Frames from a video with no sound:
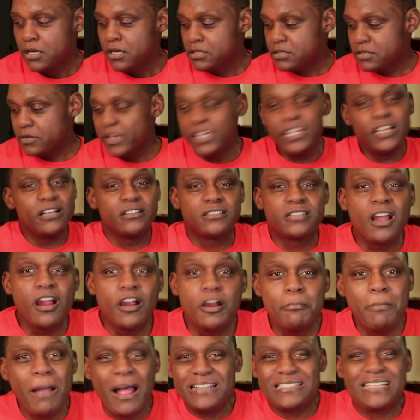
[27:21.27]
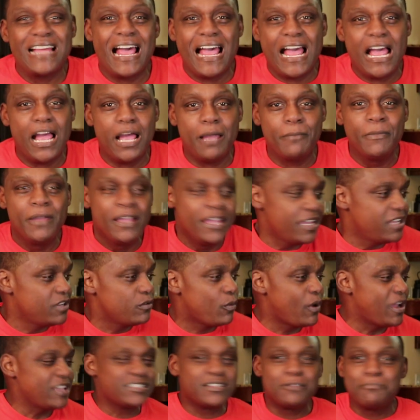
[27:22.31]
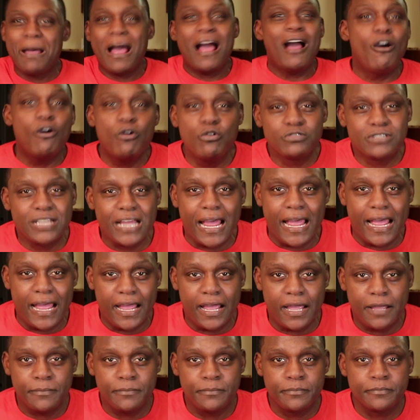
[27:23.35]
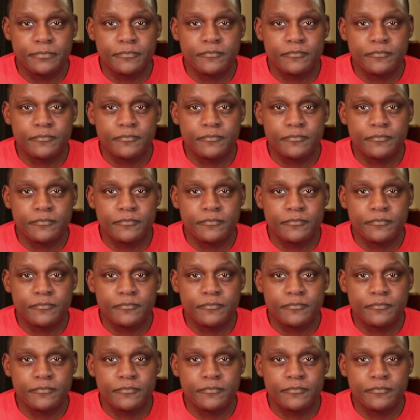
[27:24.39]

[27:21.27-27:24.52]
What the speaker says: So he gonna turn my time into wasting my own time.